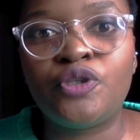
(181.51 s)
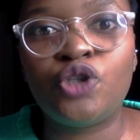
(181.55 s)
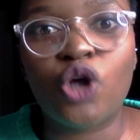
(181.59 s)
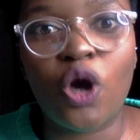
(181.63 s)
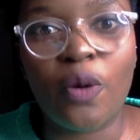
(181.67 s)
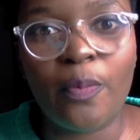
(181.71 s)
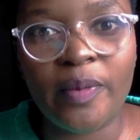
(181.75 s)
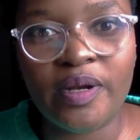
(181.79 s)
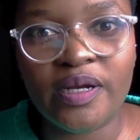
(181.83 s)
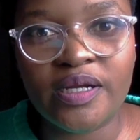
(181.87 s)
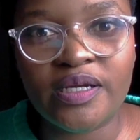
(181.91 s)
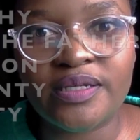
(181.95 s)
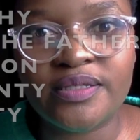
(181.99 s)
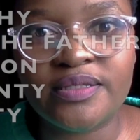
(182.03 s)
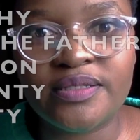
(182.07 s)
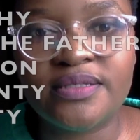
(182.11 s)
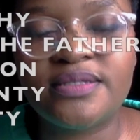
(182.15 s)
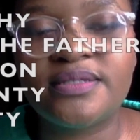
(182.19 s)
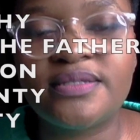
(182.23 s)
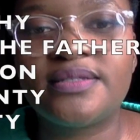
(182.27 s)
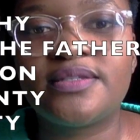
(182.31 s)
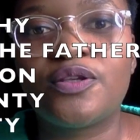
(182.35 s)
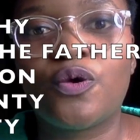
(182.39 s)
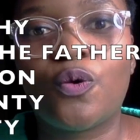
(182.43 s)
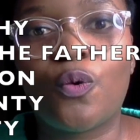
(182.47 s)

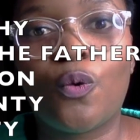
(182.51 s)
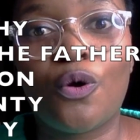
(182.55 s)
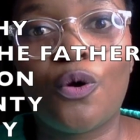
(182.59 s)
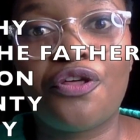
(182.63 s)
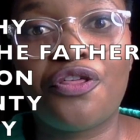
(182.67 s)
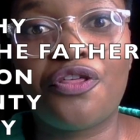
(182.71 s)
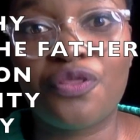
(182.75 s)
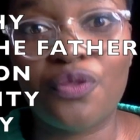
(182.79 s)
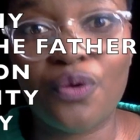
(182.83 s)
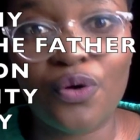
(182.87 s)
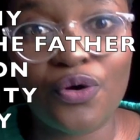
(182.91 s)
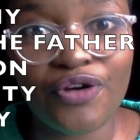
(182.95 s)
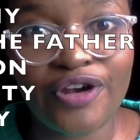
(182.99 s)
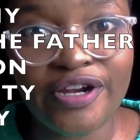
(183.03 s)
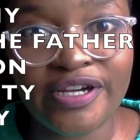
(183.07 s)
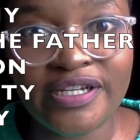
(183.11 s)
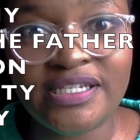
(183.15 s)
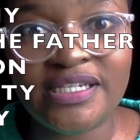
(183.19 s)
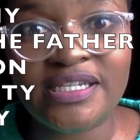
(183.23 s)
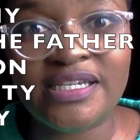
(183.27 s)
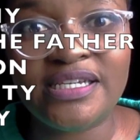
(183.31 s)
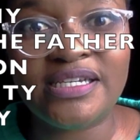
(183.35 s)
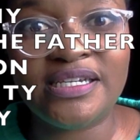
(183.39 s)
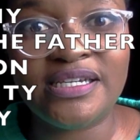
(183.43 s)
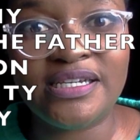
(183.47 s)
dominance,
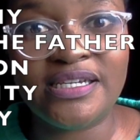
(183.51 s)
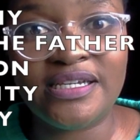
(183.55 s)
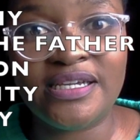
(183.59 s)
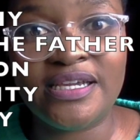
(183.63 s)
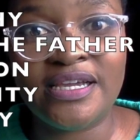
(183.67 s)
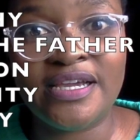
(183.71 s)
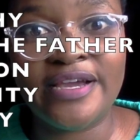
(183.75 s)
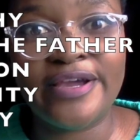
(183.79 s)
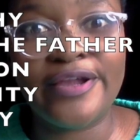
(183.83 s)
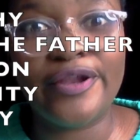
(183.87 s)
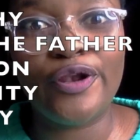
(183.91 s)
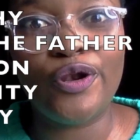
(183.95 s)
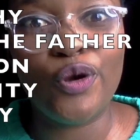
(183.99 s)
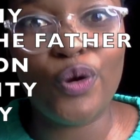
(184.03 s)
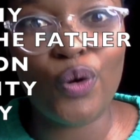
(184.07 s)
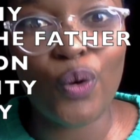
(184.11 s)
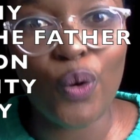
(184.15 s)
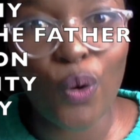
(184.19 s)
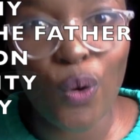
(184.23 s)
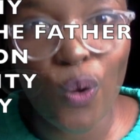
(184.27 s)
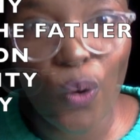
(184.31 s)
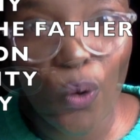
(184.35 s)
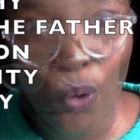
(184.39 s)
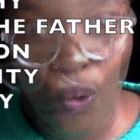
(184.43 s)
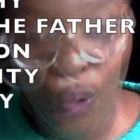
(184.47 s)
authority,
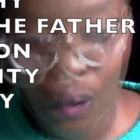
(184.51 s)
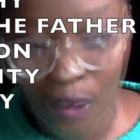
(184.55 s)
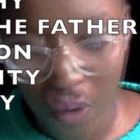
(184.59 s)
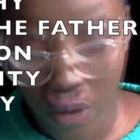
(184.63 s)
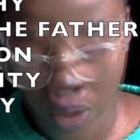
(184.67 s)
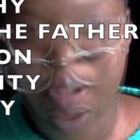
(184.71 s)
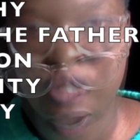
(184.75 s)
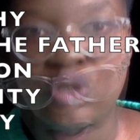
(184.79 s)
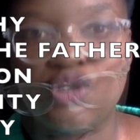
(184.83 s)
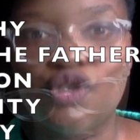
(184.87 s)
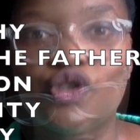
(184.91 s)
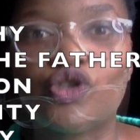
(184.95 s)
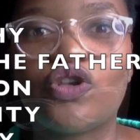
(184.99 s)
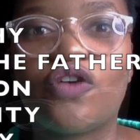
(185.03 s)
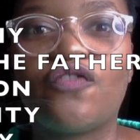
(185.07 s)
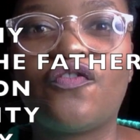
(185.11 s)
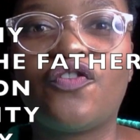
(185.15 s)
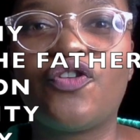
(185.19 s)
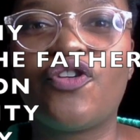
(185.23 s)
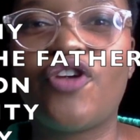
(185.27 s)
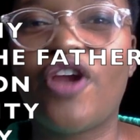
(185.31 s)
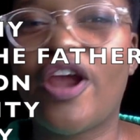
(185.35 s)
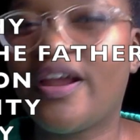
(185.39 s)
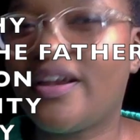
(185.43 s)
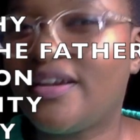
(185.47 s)
law,
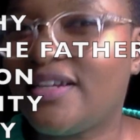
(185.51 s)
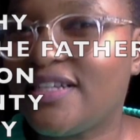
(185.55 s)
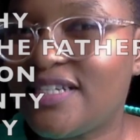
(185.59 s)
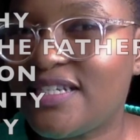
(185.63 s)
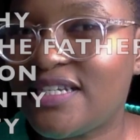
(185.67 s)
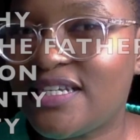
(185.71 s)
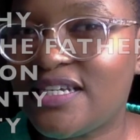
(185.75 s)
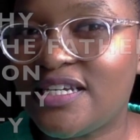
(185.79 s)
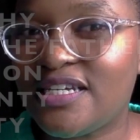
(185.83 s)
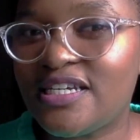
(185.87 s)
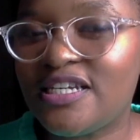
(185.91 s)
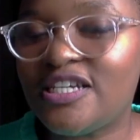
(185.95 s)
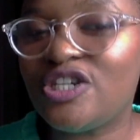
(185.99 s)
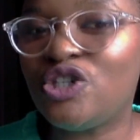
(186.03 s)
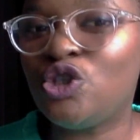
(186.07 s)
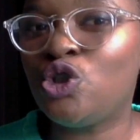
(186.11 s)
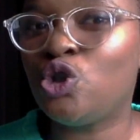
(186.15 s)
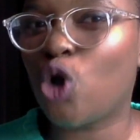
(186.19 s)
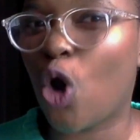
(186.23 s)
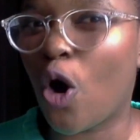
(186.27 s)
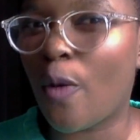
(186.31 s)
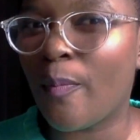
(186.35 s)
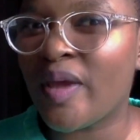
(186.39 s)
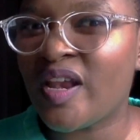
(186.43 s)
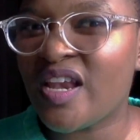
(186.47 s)
sovereignty,
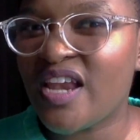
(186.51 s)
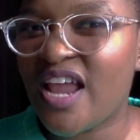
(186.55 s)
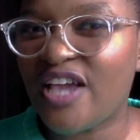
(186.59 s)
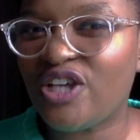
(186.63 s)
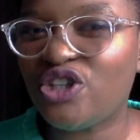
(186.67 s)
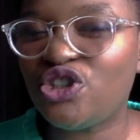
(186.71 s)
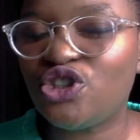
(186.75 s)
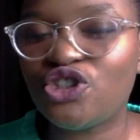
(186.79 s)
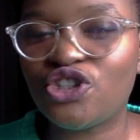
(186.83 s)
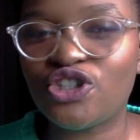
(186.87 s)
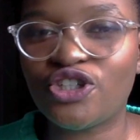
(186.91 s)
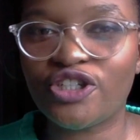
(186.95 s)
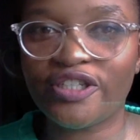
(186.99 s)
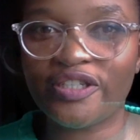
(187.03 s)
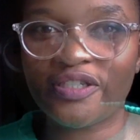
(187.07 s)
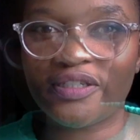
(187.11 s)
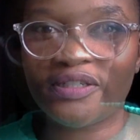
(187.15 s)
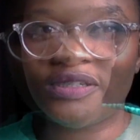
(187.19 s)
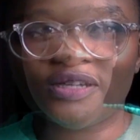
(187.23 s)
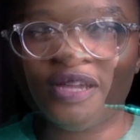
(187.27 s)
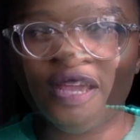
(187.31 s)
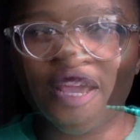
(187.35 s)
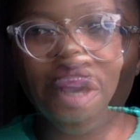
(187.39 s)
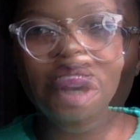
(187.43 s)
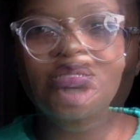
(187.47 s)
domination. So
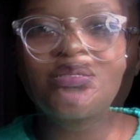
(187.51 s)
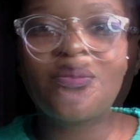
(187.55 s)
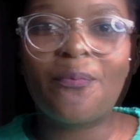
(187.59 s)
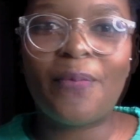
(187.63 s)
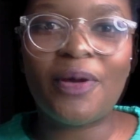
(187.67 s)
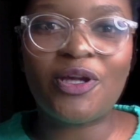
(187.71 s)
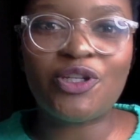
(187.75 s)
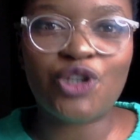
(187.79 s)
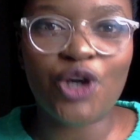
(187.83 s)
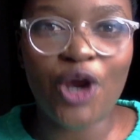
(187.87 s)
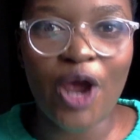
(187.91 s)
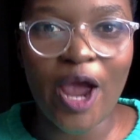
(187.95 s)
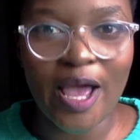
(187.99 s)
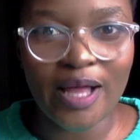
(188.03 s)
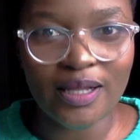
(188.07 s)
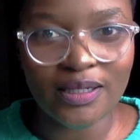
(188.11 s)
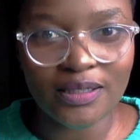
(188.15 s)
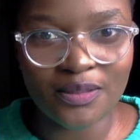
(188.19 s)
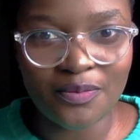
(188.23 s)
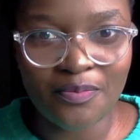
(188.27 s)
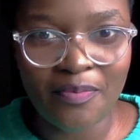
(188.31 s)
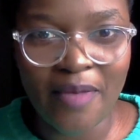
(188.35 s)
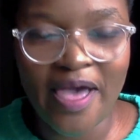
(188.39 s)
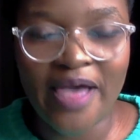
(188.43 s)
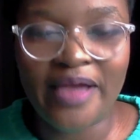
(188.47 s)
what is a
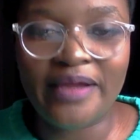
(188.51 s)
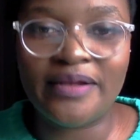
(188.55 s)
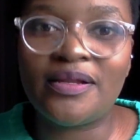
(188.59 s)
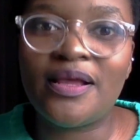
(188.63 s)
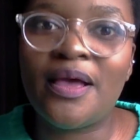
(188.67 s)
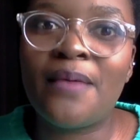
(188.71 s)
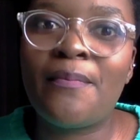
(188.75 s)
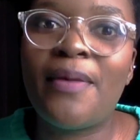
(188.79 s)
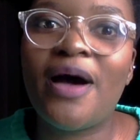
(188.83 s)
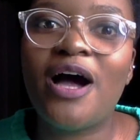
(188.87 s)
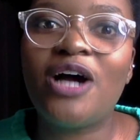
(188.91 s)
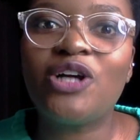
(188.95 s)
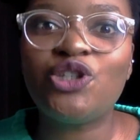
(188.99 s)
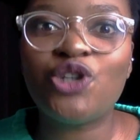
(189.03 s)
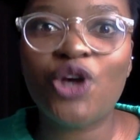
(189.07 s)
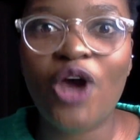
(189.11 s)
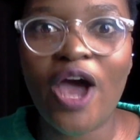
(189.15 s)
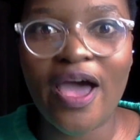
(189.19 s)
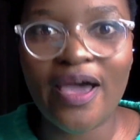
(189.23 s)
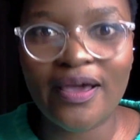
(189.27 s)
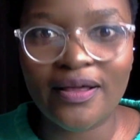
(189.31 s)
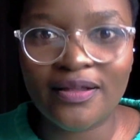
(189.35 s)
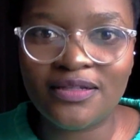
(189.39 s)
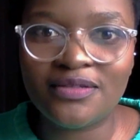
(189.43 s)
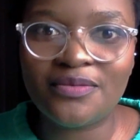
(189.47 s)
patriarchal man? A
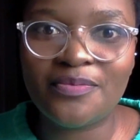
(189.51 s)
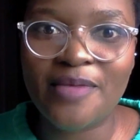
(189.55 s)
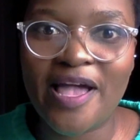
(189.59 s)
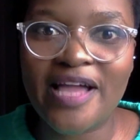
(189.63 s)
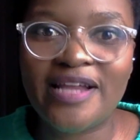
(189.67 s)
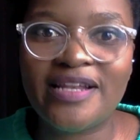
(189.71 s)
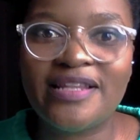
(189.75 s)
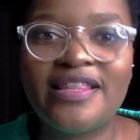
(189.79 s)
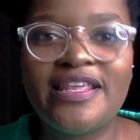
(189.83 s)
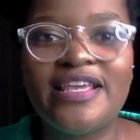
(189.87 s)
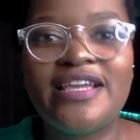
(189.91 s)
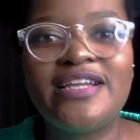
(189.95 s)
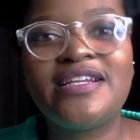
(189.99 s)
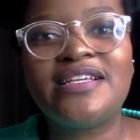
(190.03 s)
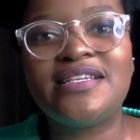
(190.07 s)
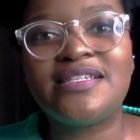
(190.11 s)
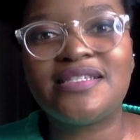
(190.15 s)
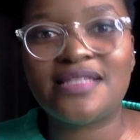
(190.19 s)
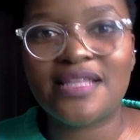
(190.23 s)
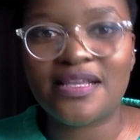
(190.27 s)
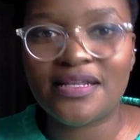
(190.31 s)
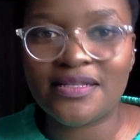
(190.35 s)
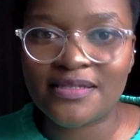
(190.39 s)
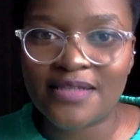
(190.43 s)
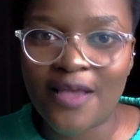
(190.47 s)
patriarchal man then is
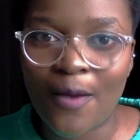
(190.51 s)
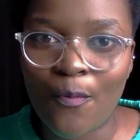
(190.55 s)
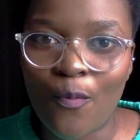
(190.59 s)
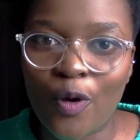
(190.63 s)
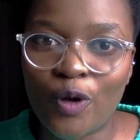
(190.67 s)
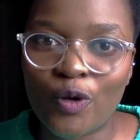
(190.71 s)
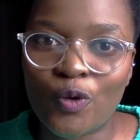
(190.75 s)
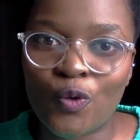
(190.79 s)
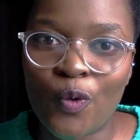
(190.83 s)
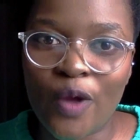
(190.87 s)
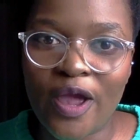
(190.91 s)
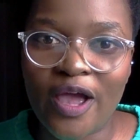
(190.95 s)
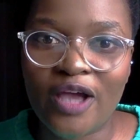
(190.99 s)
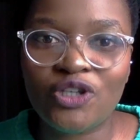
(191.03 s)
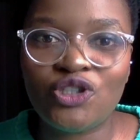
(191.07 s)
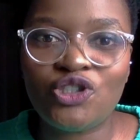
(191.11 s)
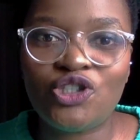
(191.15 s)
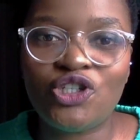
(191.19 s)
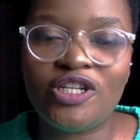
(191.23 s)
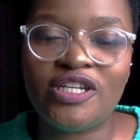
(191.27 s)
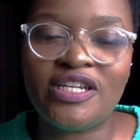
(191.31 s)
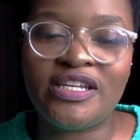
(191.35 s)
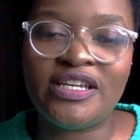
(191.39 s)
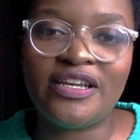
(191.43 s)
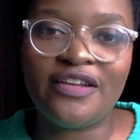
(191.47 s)
then someone who
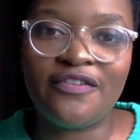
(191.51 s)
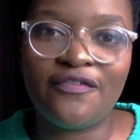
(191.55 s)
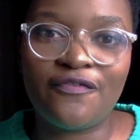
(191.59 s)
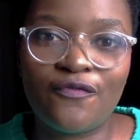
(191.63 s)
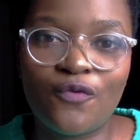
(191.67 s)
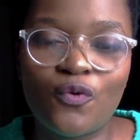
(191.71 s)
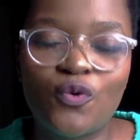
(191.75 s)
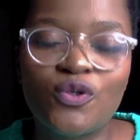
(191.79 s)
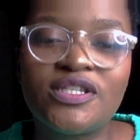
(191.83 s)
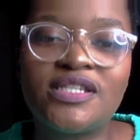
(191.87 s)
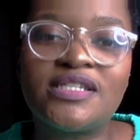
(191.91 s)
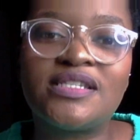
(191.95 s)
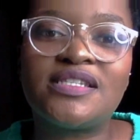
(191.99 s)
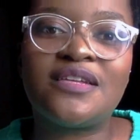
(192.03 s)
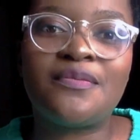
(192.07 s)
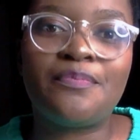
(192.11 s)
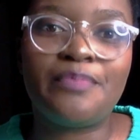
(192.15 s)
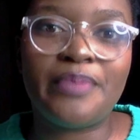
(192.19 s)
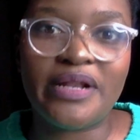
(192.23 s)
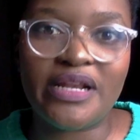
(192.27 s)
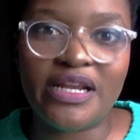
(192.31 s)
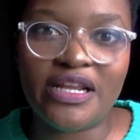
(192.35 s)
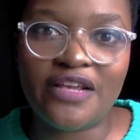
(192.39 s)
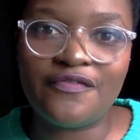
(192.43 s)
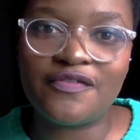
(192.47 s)
actually enforces and
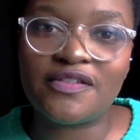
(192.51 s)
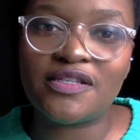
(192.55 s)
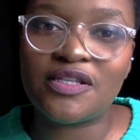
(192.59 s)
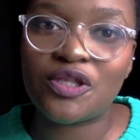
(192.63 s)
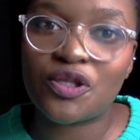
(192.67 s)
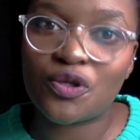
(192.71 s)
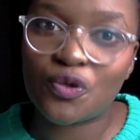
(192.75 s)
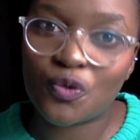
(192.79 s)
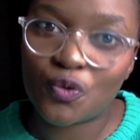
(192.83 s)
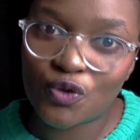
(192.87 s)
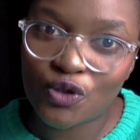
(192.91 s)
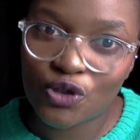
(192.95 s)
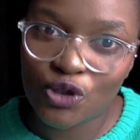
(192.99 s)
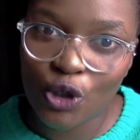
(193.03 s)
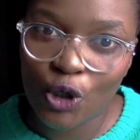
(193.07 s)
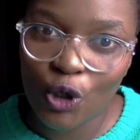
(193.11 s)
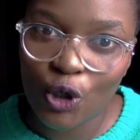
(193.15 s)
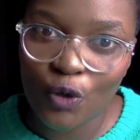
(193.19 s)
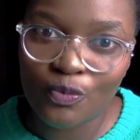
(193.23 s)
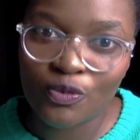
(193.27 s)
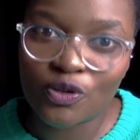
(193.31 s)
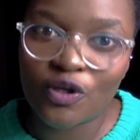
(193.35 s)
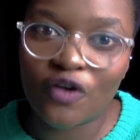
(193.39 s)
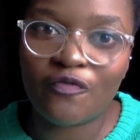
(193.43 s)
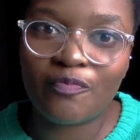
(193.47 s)
believes in those
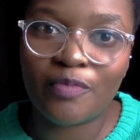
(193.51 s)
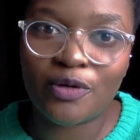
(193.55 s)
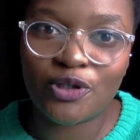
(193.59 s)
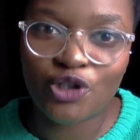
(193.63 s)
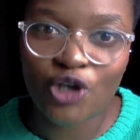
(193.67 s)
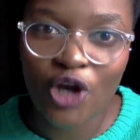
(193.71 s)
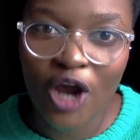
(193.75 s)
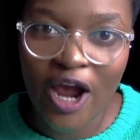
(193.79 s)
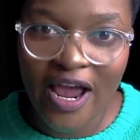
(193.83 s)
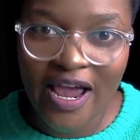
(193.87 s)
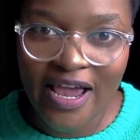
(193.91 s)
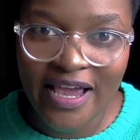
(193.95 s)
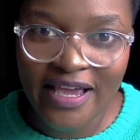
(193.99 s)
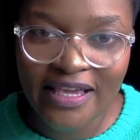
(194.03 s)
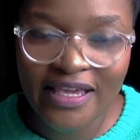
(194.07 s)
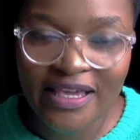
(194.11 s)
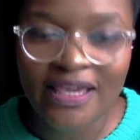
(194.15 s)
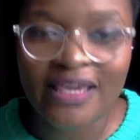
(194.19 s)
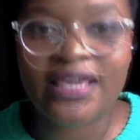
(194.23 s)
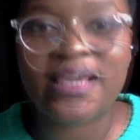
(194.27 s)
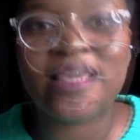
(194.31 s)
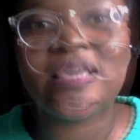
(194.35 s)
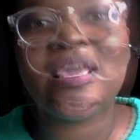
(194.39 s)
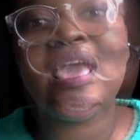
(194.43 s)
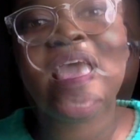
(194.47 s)
terms of
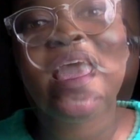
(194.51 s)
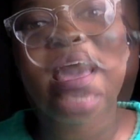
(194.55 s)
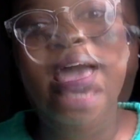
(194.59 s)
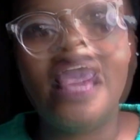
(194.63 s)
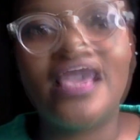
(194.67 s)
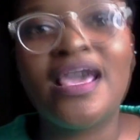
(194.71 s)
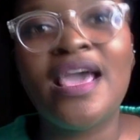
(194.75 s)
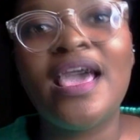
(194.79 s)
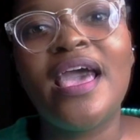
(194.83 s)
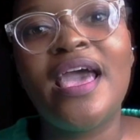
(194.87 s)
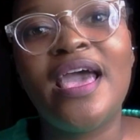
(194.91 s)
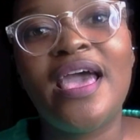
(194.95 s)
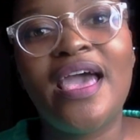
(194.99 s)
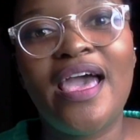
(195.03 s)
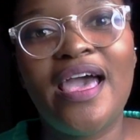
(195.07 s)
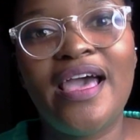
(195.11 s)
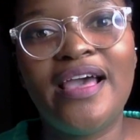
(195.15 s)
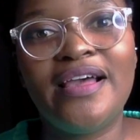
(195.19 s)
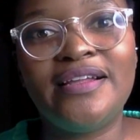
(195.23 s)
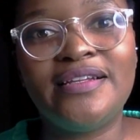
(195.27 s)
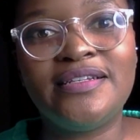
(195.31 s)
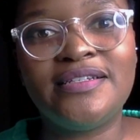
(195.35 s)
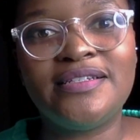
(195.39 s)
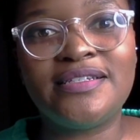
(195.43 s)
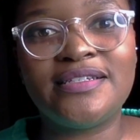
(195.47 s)
patriarchy
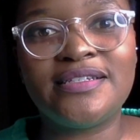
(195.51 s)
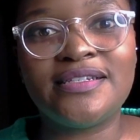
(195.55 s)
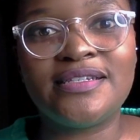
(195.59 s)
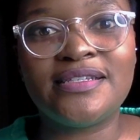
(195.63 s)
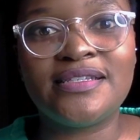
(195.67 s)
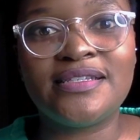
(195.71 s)
and